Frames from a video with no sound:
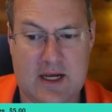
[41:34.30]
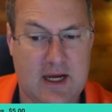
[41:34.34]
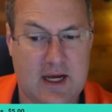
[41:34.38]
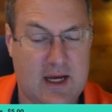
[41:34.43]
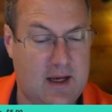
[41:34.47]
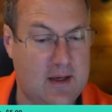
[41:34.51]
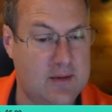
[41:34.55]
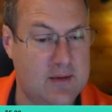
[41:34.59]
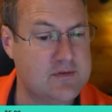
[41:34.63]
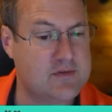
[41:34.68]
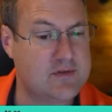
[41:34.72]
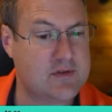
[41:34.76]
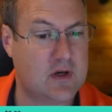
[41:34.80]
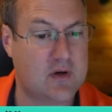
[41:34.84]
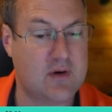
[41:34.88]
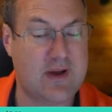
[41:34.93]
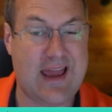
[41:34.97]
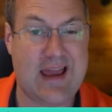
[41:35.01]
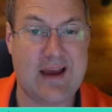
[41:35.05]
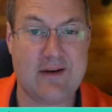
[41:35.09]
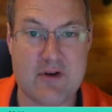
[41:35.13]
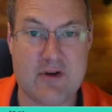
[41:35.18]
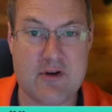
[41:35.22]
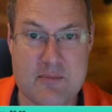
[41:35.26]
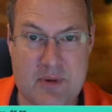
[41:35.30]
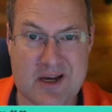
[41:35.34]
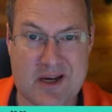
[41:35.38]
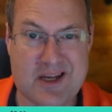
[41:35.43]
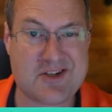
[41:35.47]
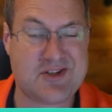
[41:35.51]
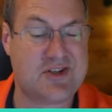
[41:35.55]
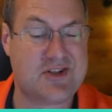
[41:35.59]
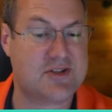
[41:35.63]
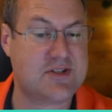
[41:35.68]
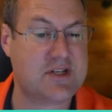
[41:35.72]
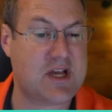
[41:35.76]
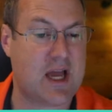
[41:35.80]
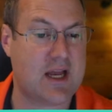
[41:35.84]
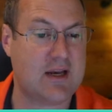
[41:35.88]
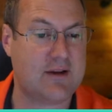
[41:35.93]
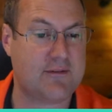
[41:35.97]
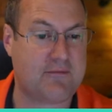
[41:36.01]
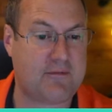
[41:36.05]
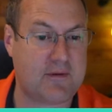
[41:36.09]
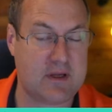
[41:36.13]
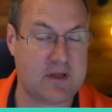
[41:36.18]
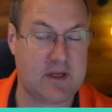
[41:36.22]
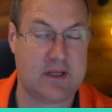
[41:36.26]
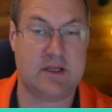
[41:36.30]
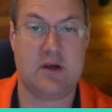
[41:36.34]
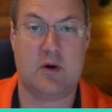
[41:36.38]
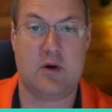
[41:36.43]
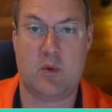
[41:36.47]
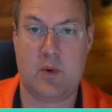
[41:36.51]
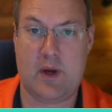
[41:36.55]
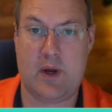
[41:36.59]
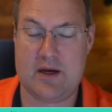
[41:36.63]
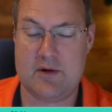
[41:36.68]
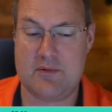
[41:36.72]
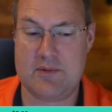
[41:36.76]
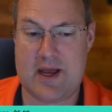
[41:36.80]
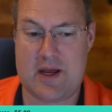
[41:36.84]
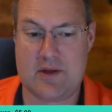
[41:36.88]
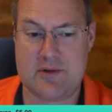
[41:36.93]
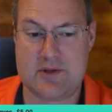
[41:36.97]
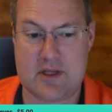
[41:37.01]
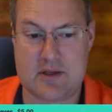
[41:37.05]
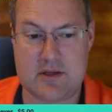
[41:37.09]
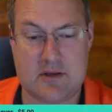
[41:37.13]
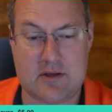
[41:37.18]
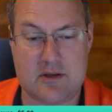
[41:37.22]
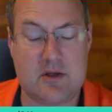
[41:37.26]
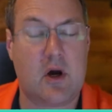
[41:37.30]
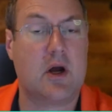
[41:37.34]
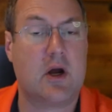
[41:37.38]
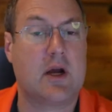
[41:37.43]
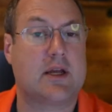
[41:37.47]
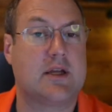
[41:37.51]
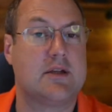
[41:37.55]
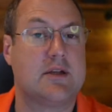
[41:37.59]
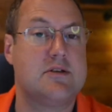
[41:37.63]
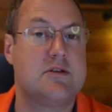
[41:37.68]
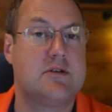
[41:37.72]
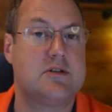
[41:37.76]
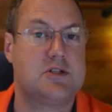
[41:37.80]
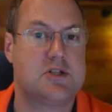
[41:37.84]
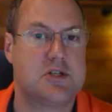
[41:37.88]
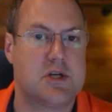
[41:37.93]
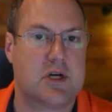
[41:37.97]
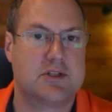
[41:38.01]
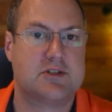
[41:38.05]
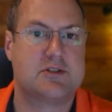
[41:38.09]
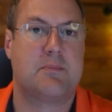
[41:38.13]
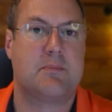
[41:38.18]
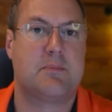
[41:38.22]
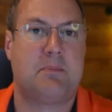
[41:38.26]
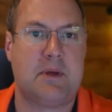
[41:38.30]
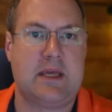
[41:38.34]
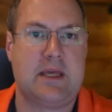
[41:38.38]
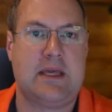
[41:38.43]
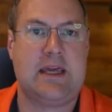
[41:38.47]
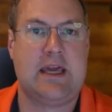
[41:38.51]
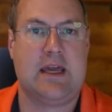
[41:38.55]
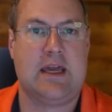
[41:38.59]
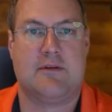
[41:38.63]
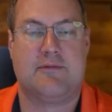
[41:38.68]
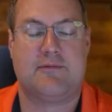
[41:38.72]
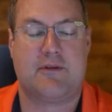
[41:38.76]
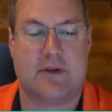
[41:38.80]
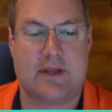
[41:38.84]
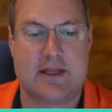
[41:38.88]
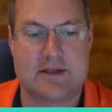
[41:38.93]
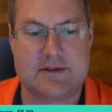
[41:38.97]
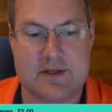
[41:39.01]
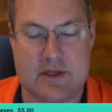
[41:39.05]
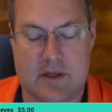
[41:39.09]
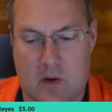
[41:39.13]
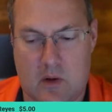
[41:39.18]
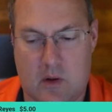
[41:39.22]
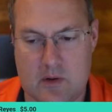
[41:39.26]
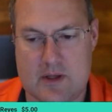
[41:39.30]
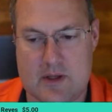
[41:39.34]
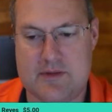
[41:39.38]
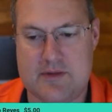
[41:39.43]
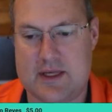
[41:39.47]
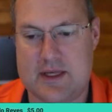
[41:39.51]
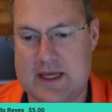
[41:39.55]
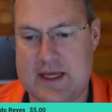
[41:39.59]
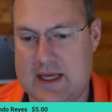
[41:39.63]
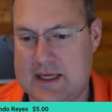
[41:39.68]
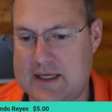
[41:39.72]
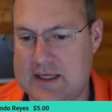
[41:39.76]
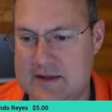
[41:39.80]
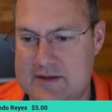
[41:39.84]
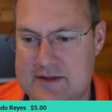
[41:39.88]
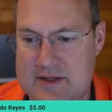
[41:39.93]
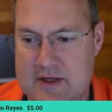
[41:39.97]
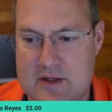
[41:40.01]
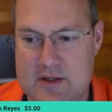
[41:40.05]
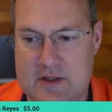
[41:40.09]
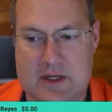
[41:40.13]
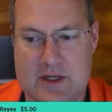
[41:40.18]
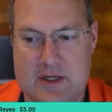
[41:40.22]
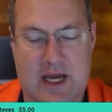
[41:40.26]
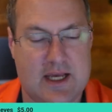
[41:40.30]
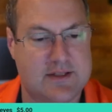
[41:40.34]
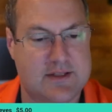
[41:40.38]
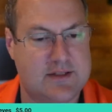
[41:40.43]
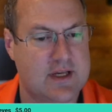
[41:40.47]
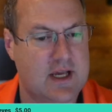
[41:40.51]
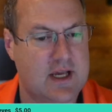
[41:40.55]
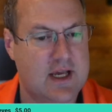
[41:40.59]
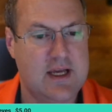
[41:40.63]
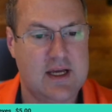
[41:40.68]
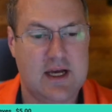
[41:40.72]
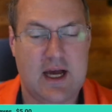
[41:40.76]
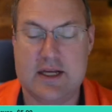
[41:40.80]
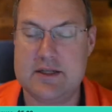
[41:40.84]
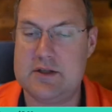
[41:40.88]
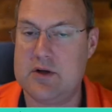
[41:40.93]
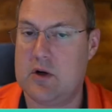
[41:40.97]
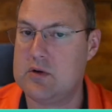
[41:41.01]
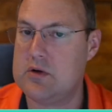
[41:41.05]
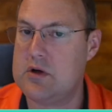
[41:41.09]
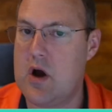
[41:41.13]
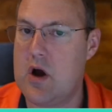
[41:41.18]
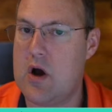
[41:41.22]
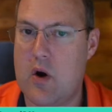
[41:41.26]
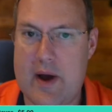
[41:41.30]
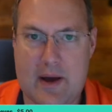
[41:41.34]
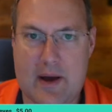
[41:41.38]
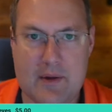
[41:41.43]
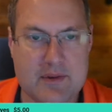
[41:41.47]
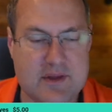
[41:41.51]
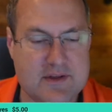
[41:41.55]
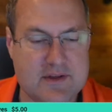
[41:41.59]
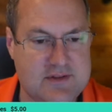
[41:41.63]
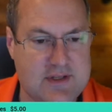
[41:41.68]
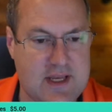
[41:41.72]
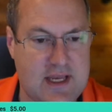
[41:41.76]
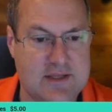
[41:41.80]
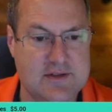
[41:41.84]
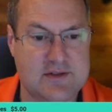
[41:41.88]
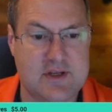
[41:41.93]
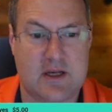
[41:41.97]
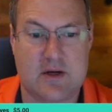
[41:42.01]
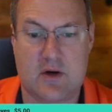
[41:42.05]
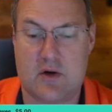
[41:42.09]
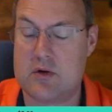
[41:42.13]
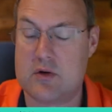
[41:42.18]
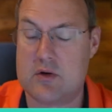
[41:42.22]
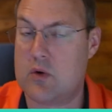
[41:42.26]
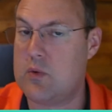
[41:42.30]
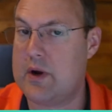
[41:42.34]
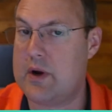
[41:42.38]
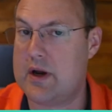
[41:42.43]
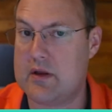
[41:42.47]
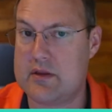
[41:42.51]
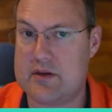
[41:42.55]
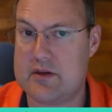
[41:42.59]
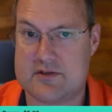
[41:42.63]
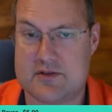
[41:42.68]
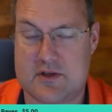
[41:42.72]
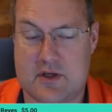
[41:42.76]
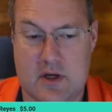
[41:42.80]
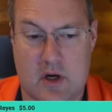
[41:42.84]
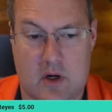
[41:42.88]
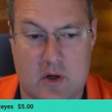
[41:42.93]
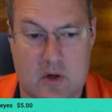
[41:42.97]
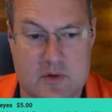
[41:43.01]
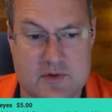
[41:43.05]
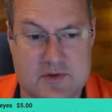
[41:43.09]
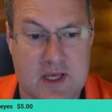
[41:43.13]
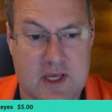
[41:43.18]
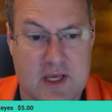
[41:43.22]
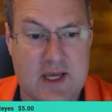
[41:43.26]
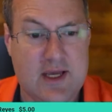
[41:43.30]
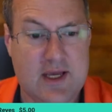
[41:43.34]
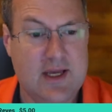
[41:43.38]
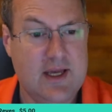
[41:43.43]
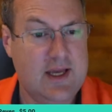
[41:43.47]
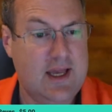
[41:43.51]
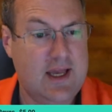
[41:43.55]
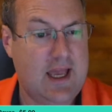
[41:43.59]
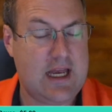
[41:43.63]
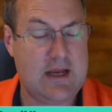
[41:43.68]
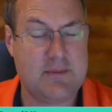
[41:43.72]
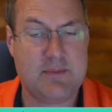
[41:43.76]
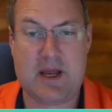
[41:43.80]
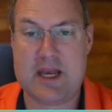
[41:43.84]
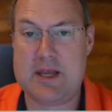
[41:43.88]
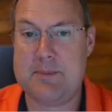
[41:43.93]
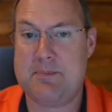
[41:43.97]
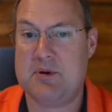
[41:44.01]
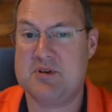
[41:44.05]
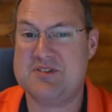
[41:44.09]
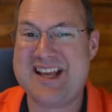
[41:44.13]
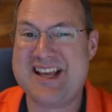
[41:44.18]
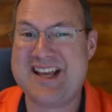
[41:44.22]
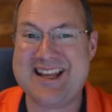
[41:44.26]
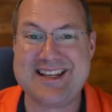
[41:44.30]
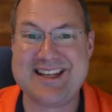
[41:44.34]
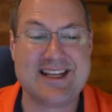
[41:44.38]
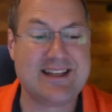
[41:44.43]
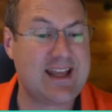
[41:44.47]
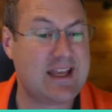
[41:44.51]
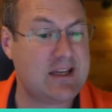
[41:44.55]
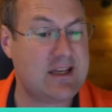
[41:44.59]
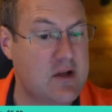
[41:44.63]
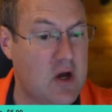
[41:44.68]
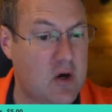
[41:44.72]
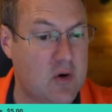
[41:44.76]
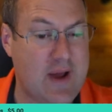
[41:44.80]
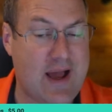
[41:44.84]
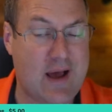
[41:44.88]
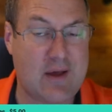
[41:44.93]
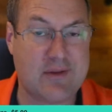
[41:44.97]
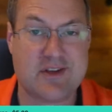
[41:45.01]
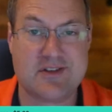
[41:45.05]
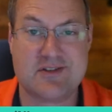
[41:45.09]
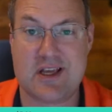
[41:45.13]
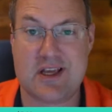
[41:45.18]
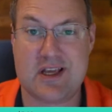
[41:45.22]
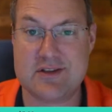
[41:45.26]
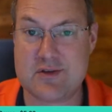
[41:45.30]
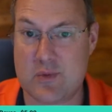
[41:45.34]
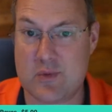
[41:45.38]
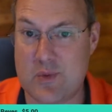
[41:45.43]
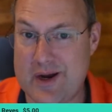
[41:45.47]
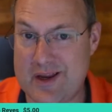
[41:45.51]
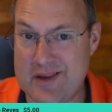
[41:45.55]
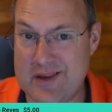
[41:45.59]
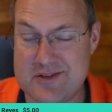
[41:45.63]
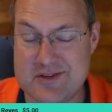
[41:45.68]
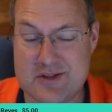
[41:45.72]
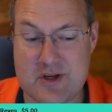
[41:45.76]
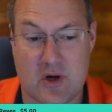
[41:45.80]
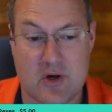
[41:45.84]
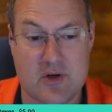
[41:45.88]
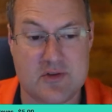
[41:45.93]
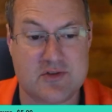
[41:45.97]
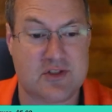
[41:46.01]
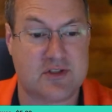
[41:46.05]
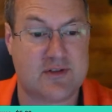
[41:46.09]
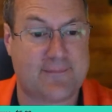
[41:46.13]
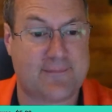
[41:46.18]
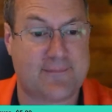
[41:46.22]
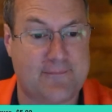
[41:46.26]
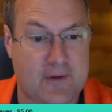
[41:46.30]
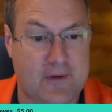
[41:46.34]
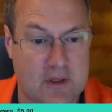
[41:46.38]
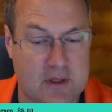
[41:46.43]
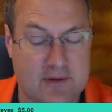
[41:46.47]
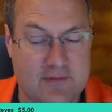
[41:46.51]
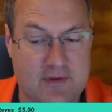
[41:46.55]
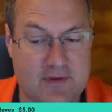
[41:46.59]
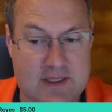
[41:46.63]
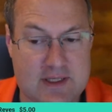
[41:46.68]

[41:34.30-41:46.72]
So everybody's just kind of feeling their way around in the dark. Just be careful. That's the only thing I can tell you guys. I don't know how this ends. I don't know where this goes. Anybody pretending they know how this ends or where this goes is full of it.